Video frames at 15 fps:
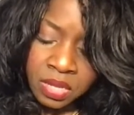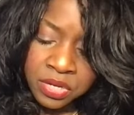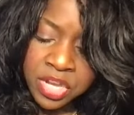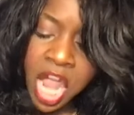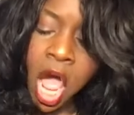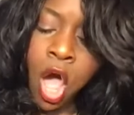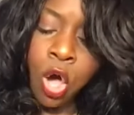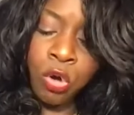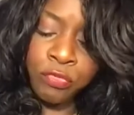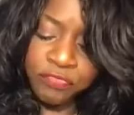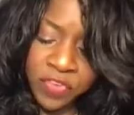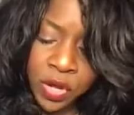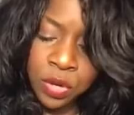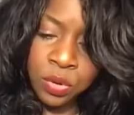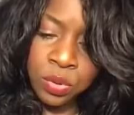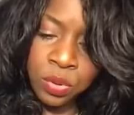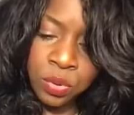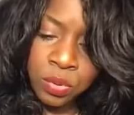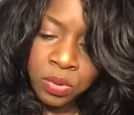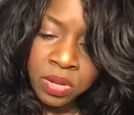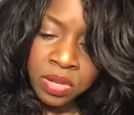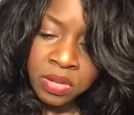No,
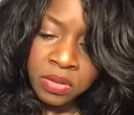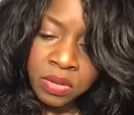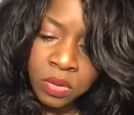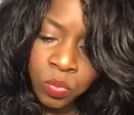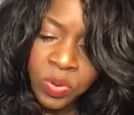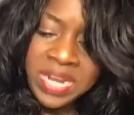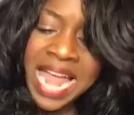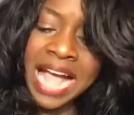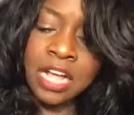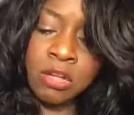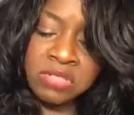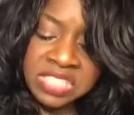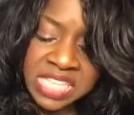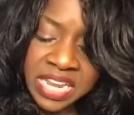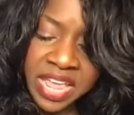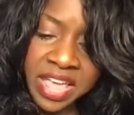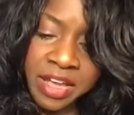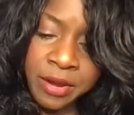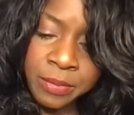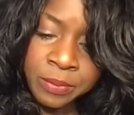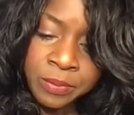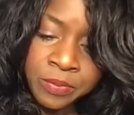fool. We're not going to sit
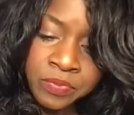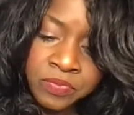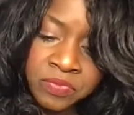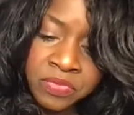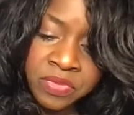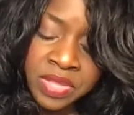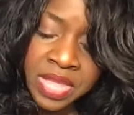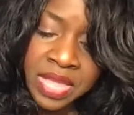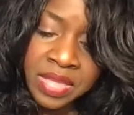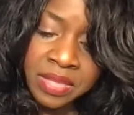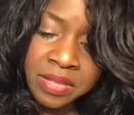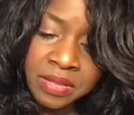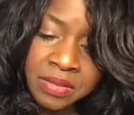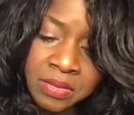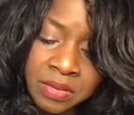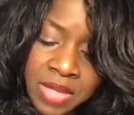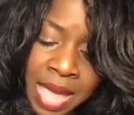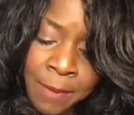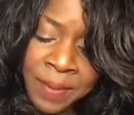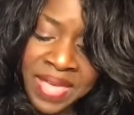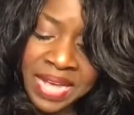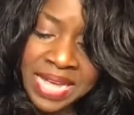here
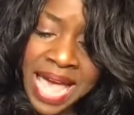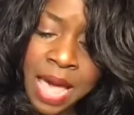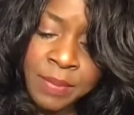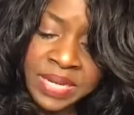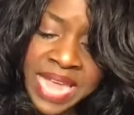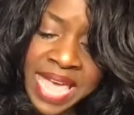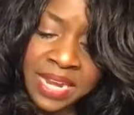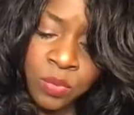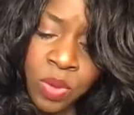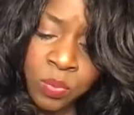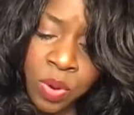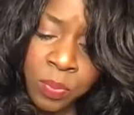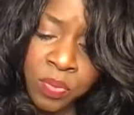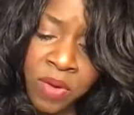and be accommodating when we're